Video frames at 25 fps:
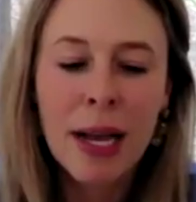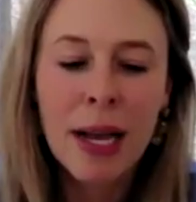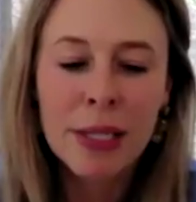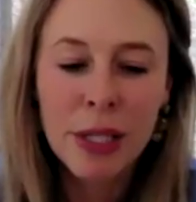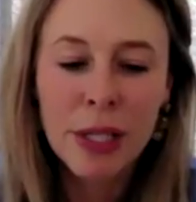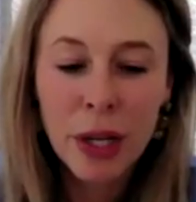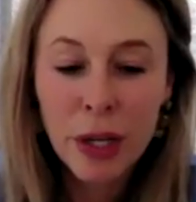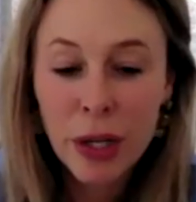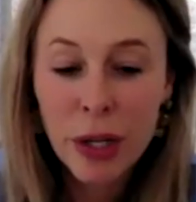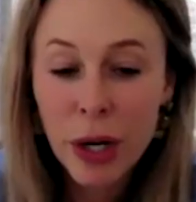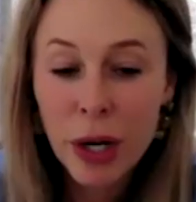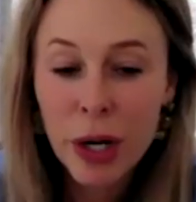I
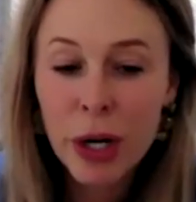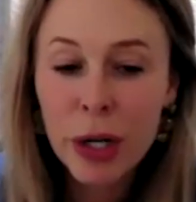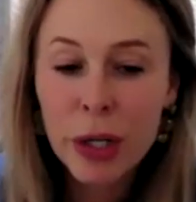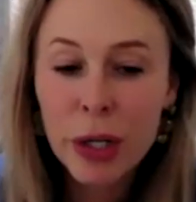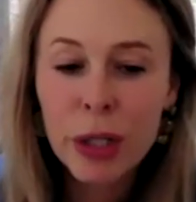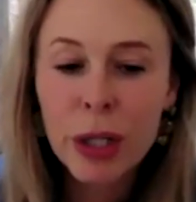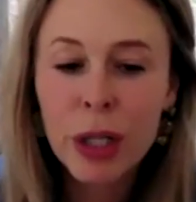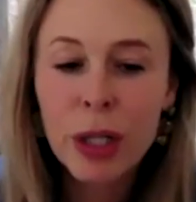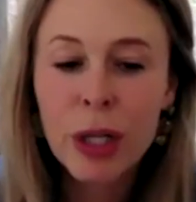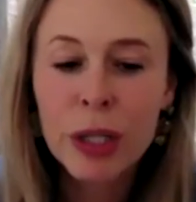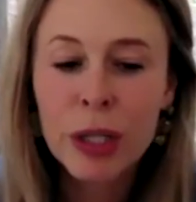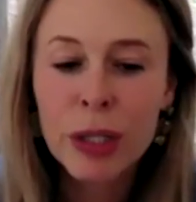saw an
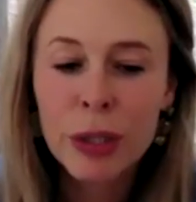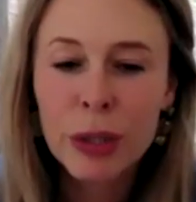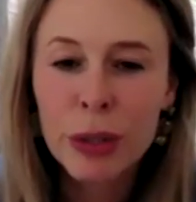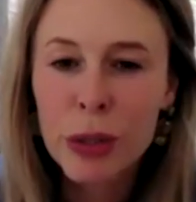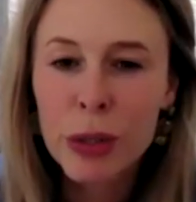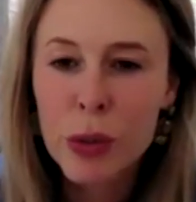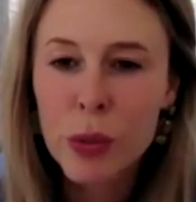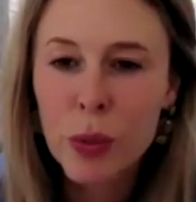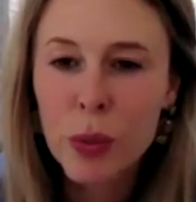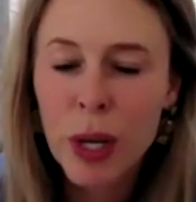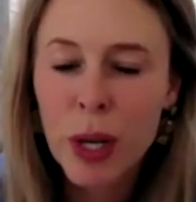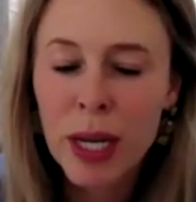article on
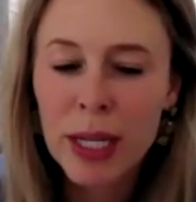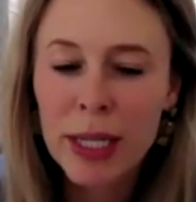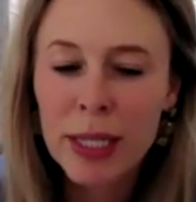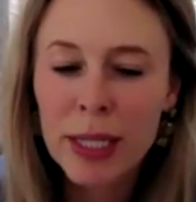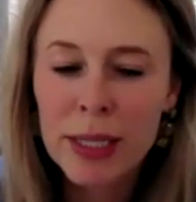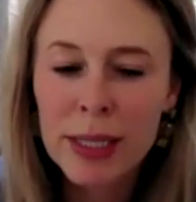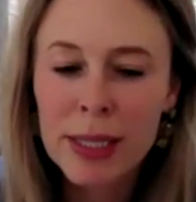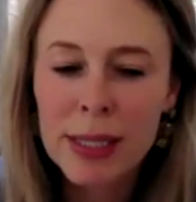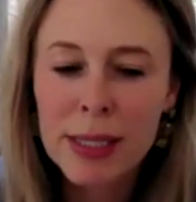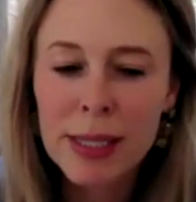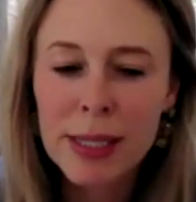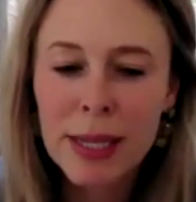
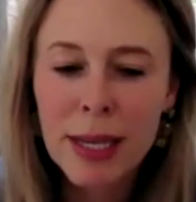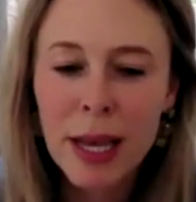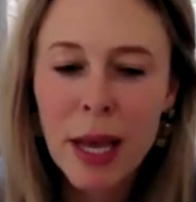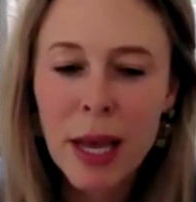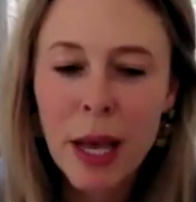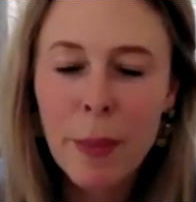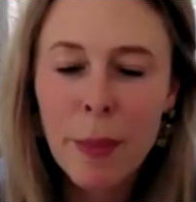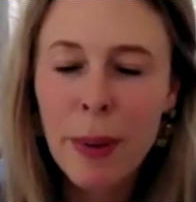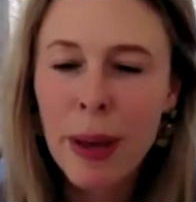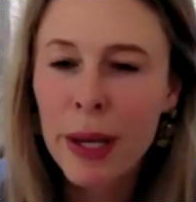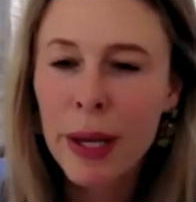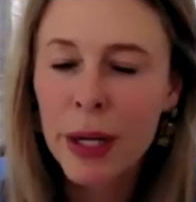Newswise
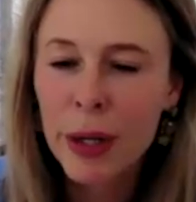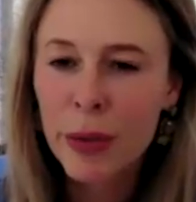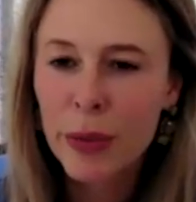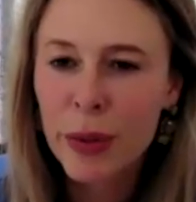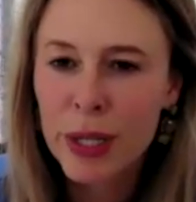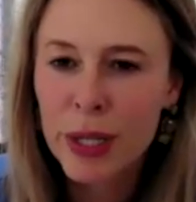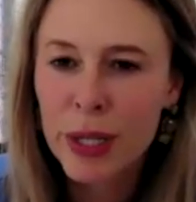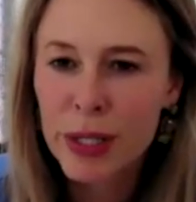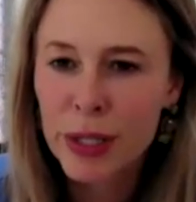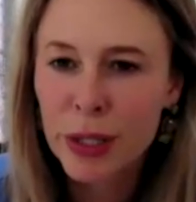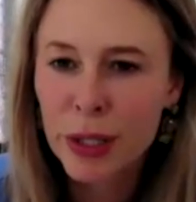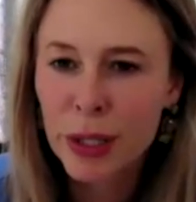about your
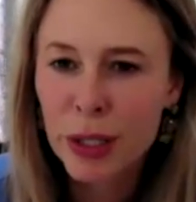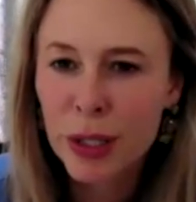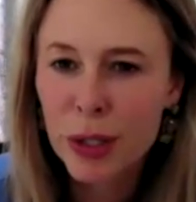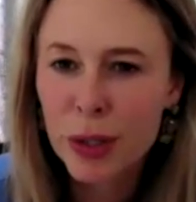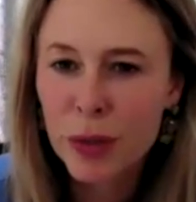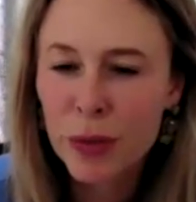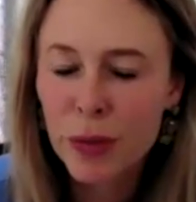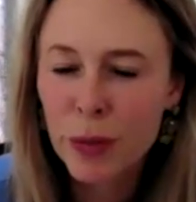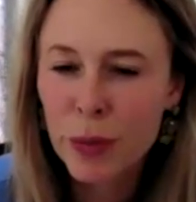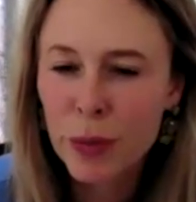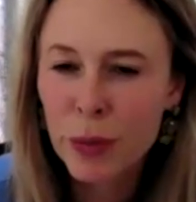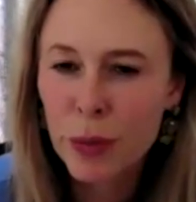
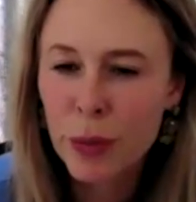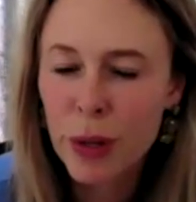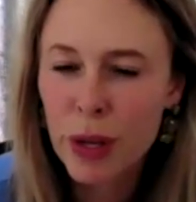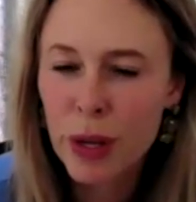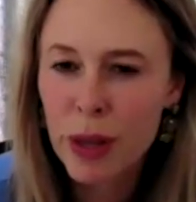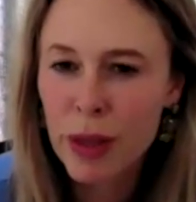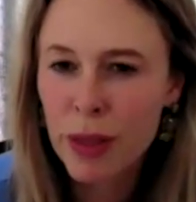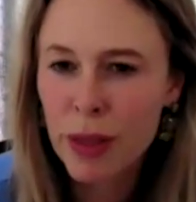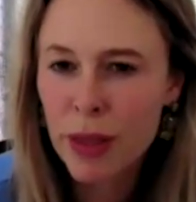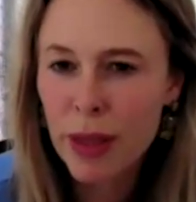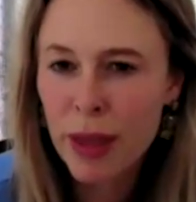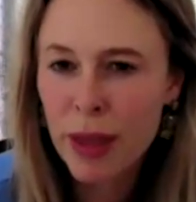research
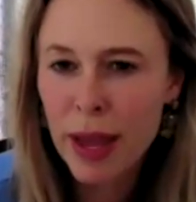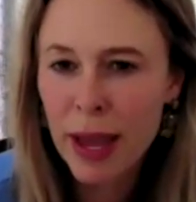with